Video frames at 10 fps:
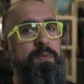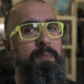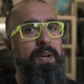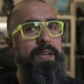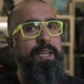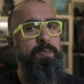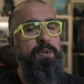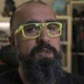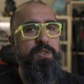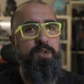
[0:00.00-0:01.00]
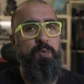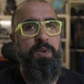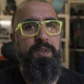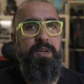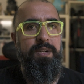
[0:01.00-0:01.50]
my experiences
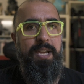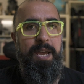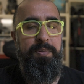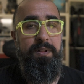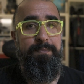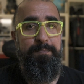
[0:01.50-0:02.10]
with the Apple